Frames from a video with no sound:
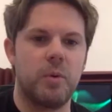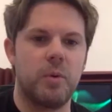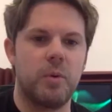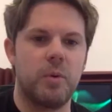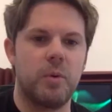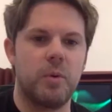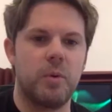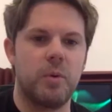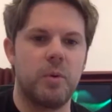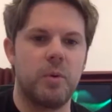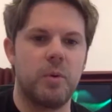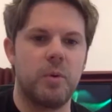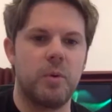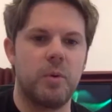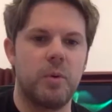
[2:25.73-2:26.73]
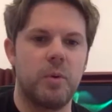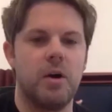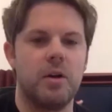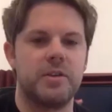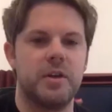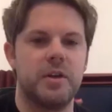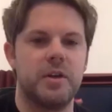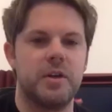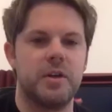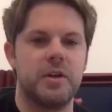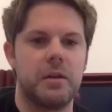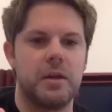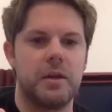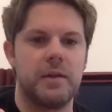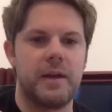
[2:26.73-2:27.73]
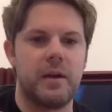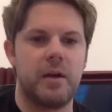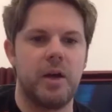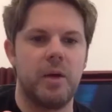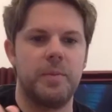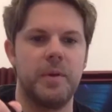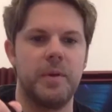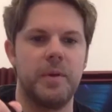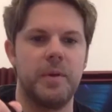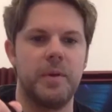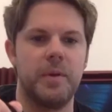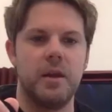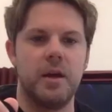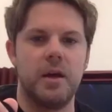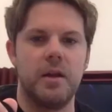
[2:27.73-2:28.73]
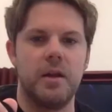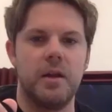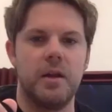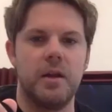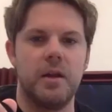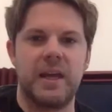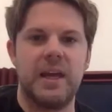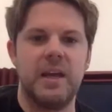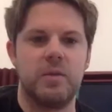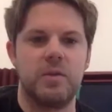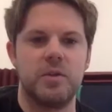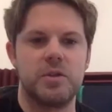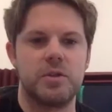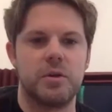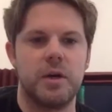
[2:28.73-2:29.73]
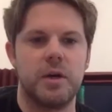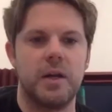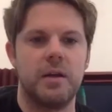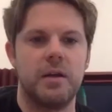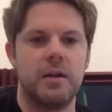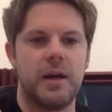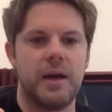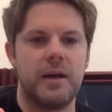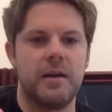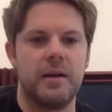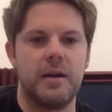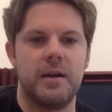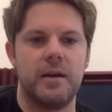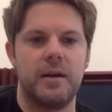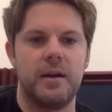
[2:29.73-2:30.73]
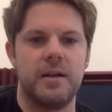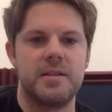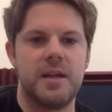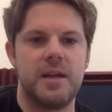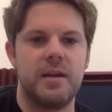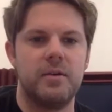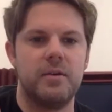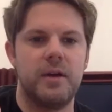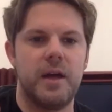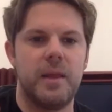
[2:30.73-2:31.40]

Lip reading: we talked about with the alternate picking thing, that'll help the pick hit the string at a nice angle.